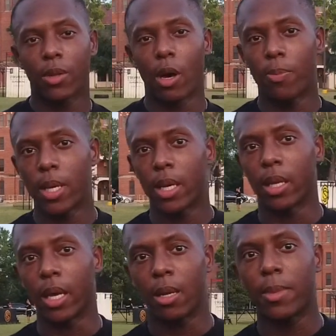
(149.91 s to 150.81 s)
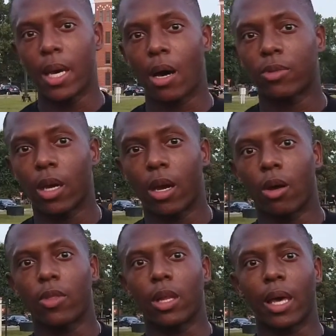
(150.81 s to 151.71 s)
There'll be an enemy out
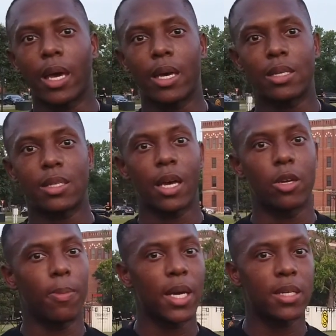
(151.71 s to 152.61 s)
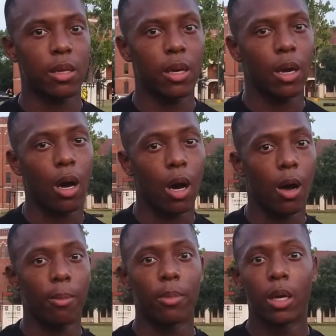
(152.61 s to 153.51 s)
there on the lanes that you're basically
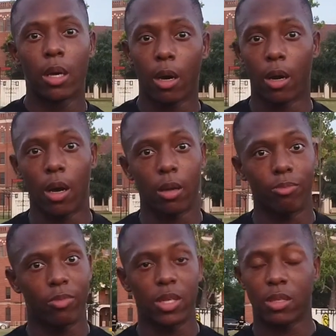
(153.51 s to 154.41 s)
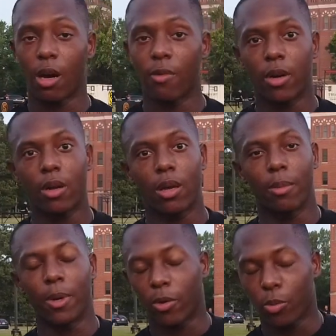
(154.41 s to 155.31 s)
gonna discover
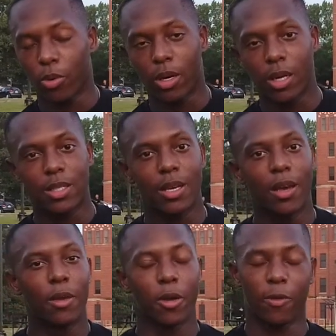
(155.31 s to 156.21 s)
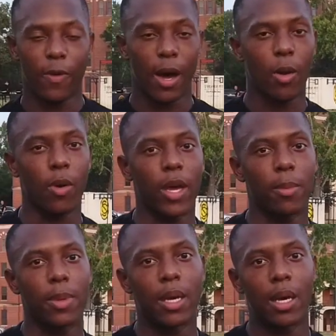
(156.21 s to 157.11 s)
in the middle of the woods. You're gonna find out where the
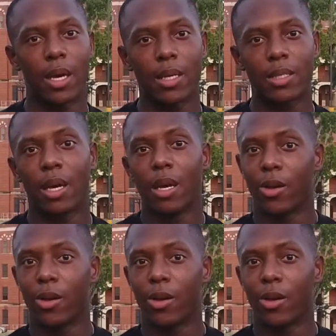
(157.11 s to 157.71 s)
enemy is.